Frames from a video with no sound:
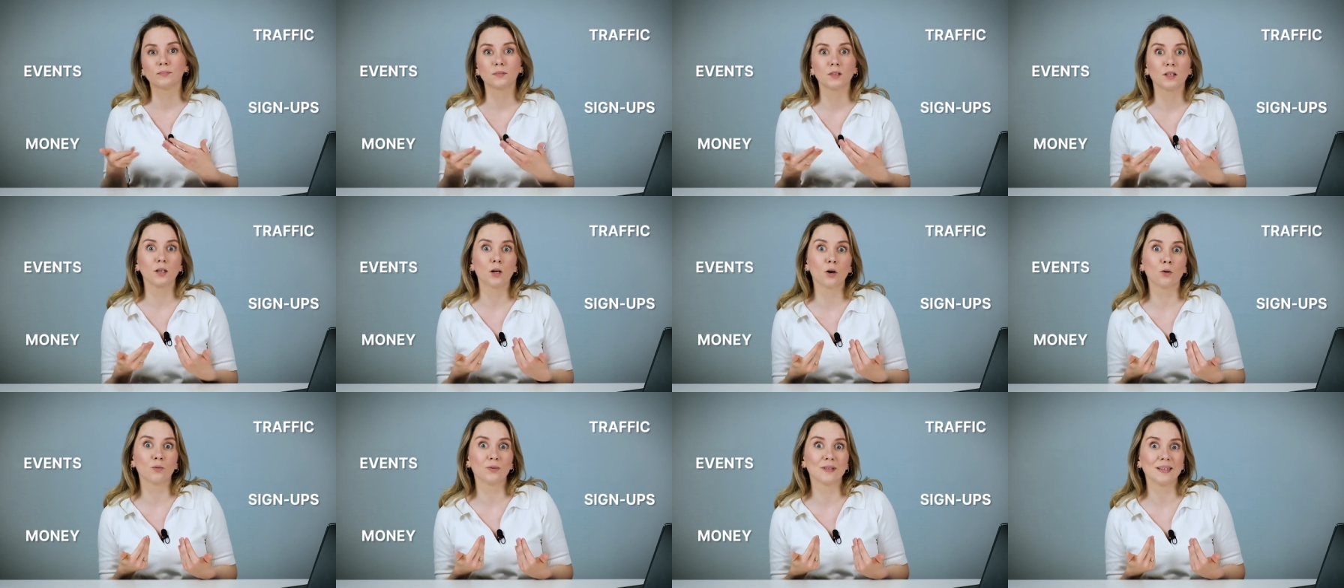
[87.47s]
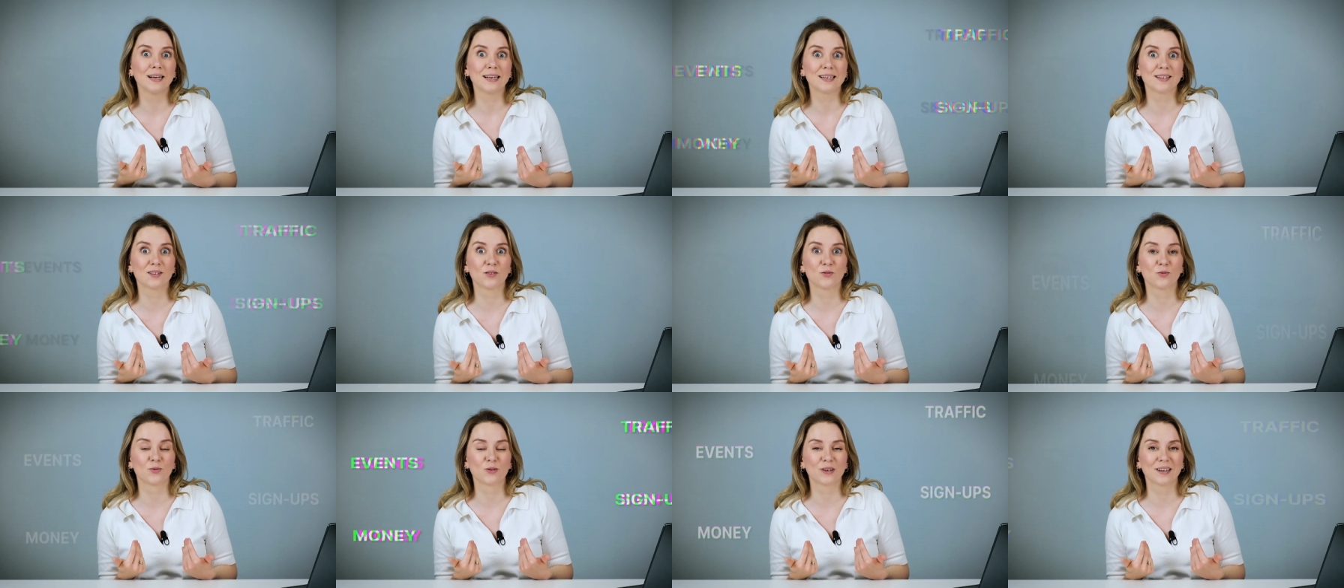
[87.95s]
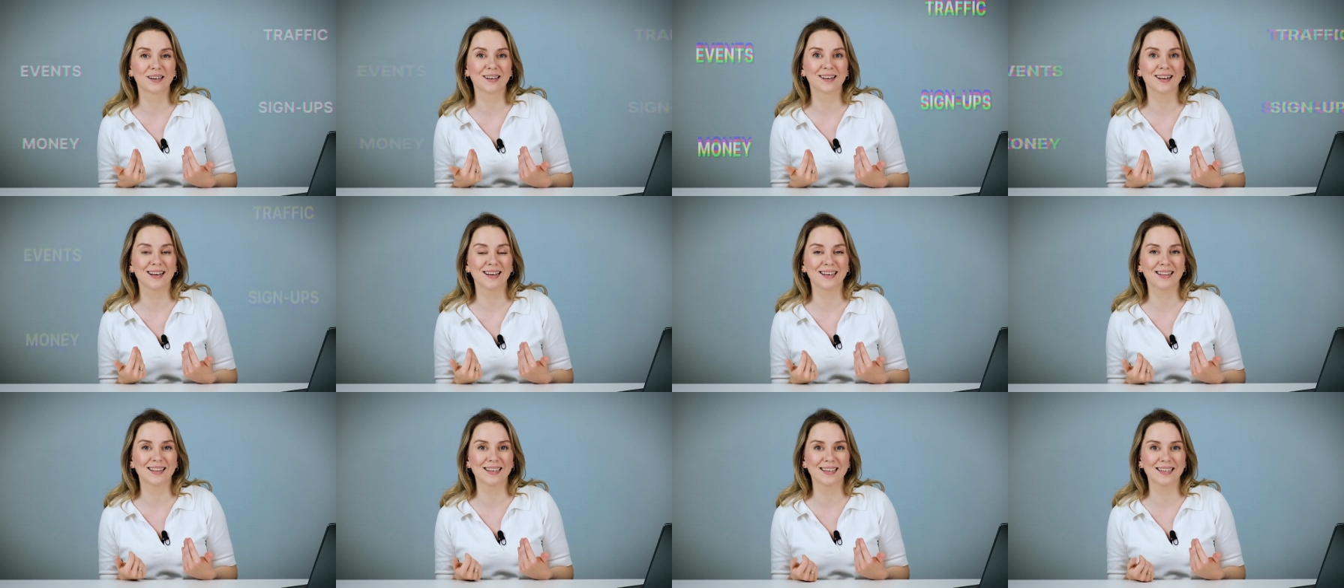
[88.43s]
No, it doesn't work
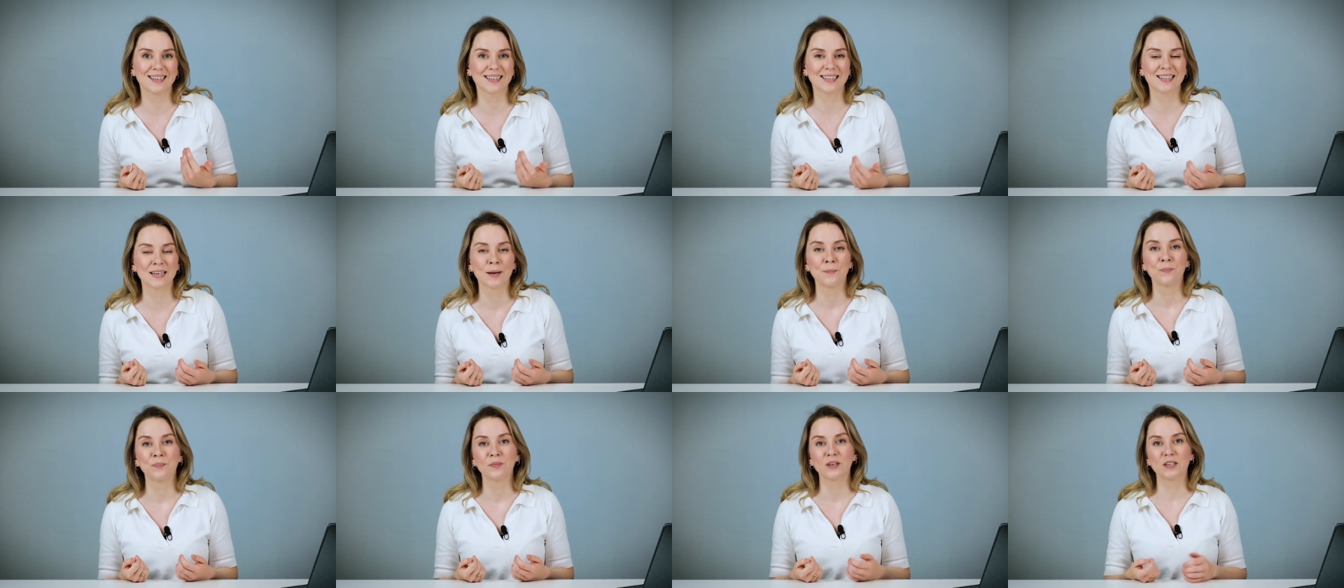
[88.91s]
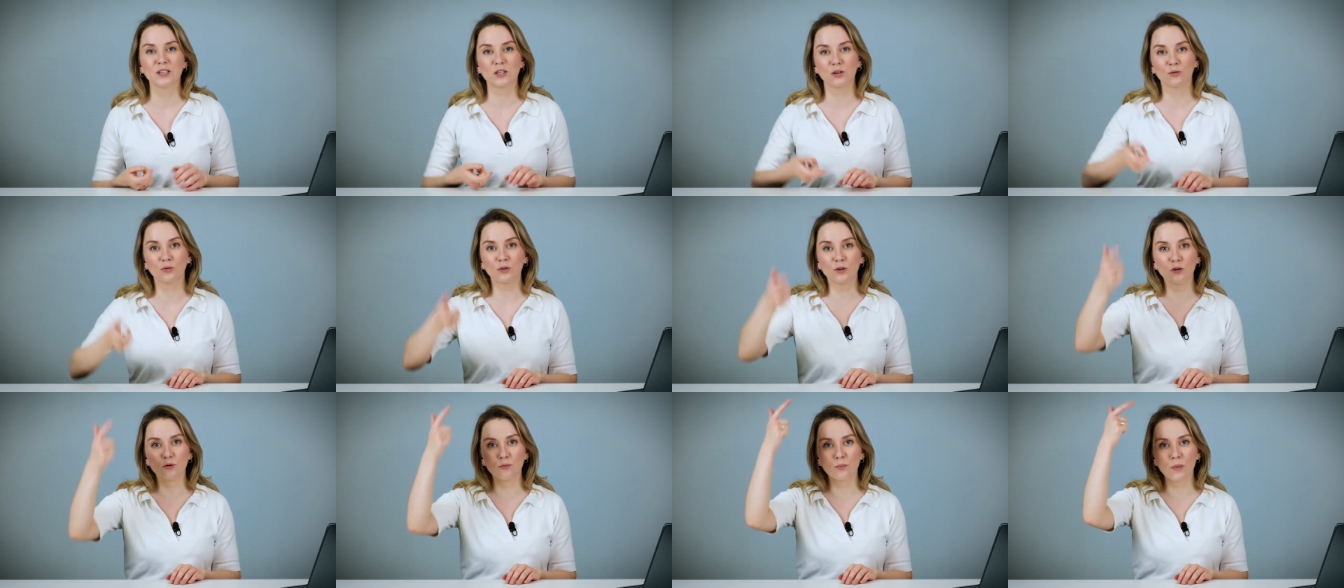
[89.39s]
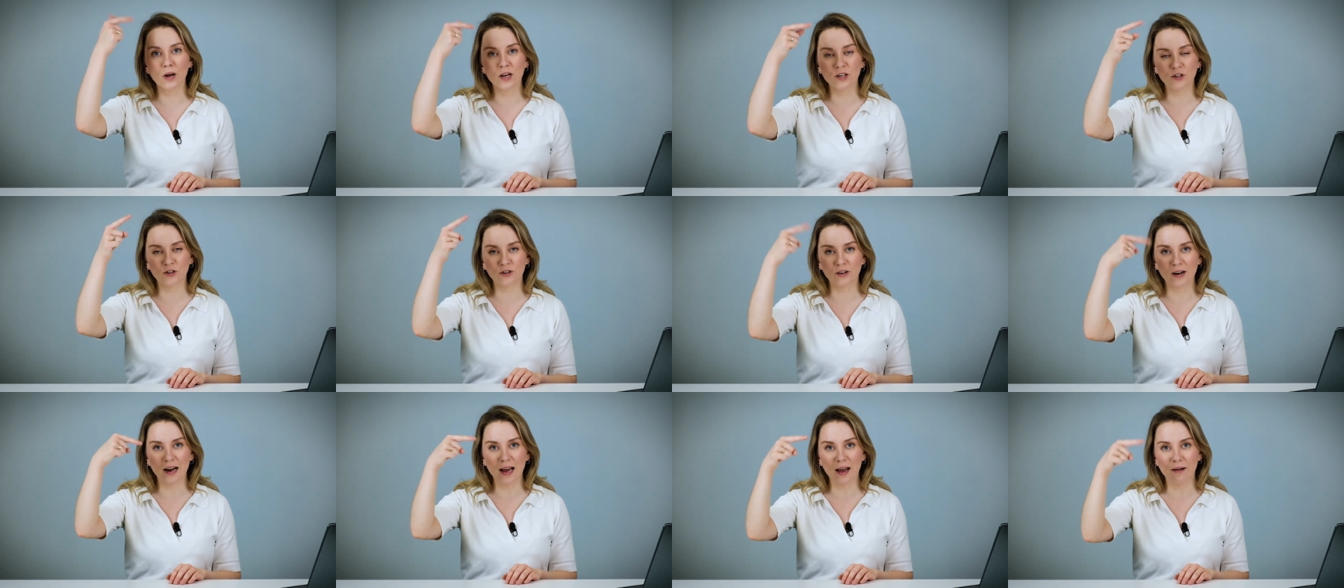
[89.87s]
like this. So you
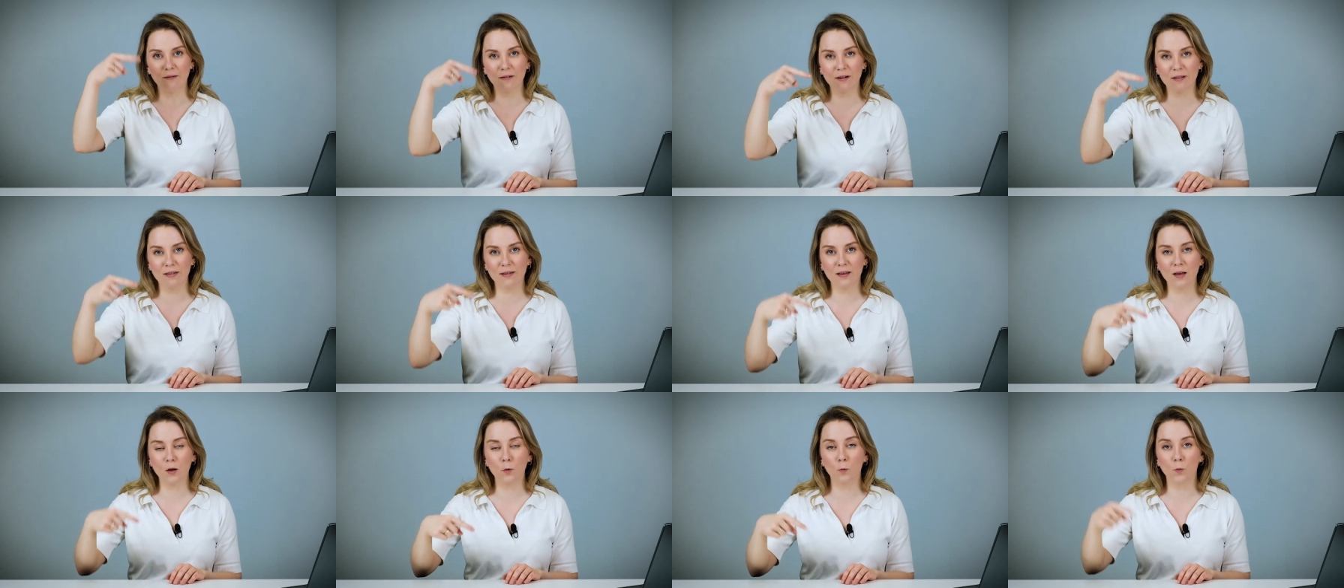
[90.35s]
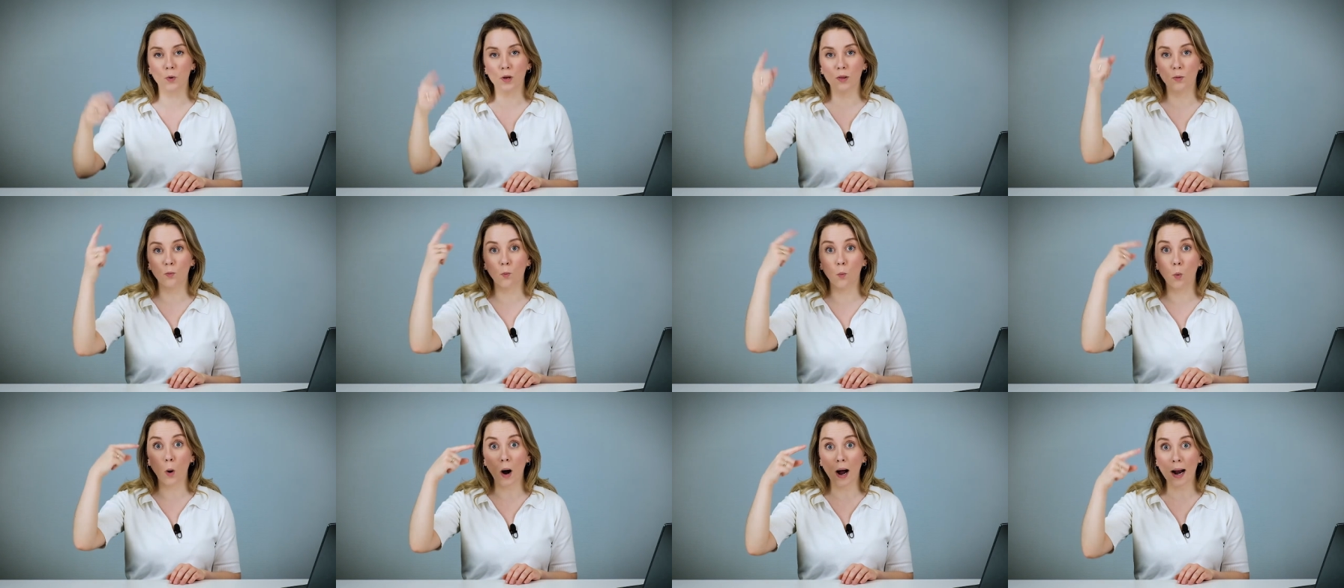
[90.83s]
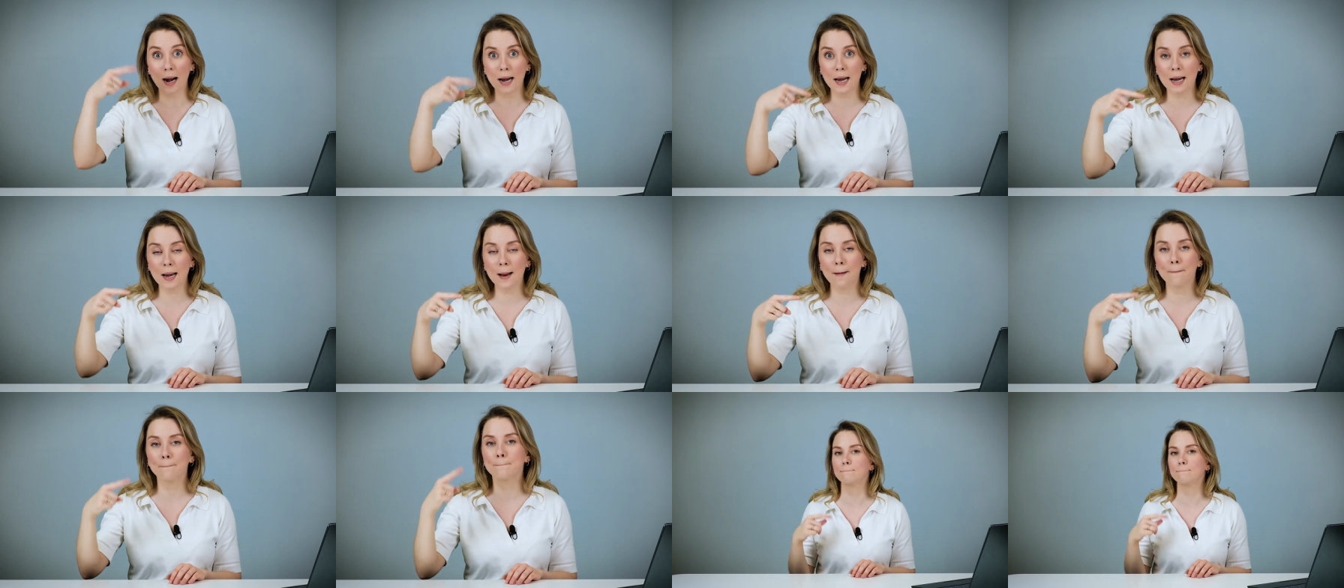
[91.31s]
measure everything with one